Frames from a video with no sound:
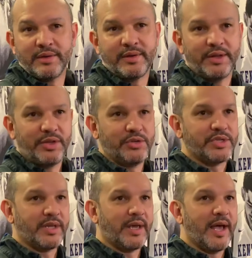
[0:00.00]
And then you see
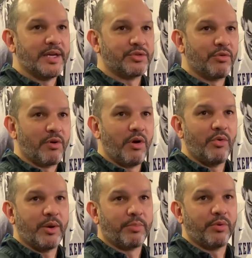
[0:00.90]
the guys grow
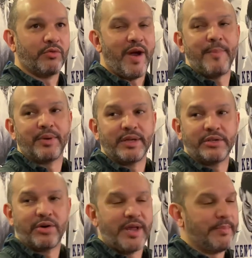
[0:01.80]
and improve rapidly
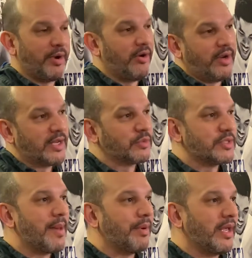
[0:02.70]
during that period. And that's what's
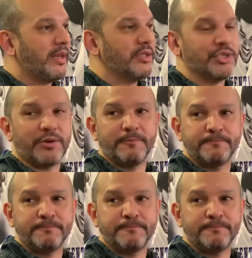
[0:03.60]
happened again this year.